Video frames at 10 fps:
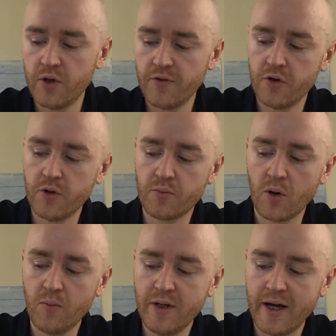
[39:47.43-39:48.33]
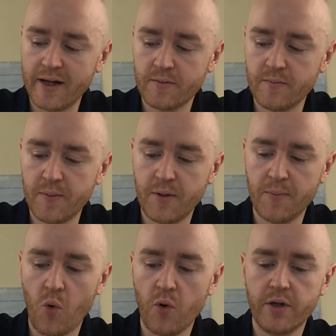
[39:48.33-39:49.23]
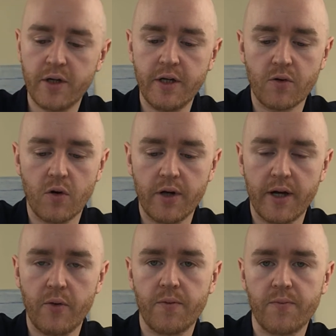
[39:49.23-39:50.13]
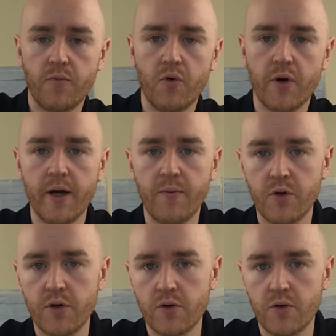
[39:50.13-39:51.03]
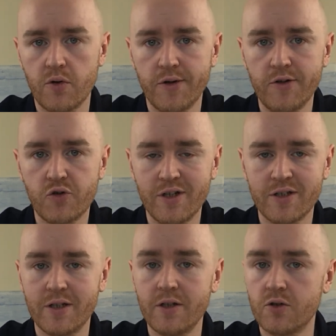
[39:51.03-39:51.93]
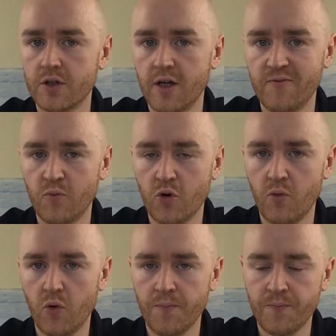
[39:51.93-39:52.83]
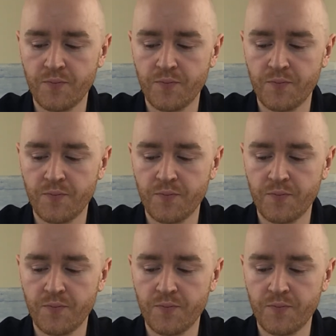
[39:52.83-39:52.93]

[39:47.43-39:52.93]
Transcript: but you're probably at maybe a point here on out, okay, where you're, you're interested in yourself more and more